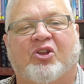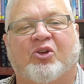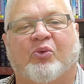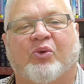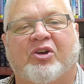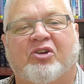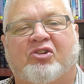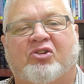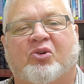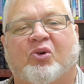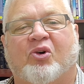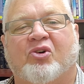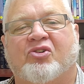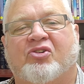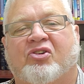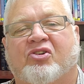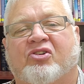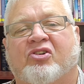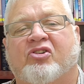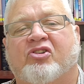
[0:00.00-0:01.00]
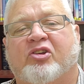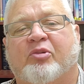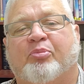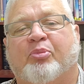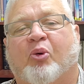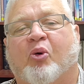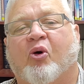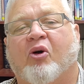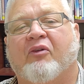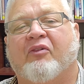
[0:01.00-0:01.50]
the resources and
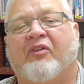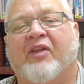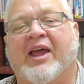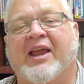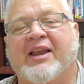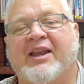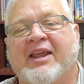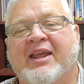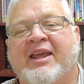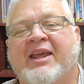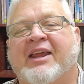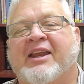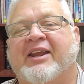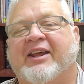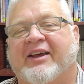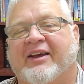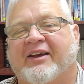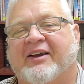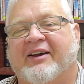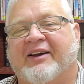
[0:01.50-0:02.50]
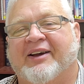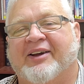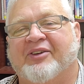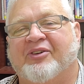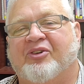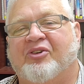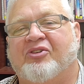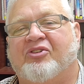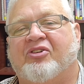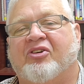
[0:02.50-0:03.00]
support they need
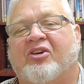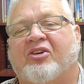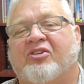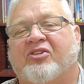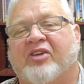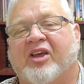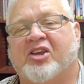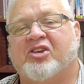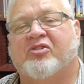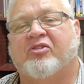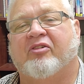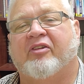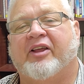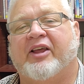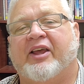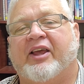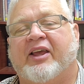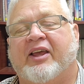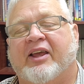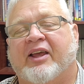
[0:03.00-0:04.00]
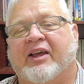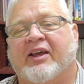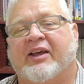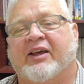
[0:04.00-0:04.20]
to successfully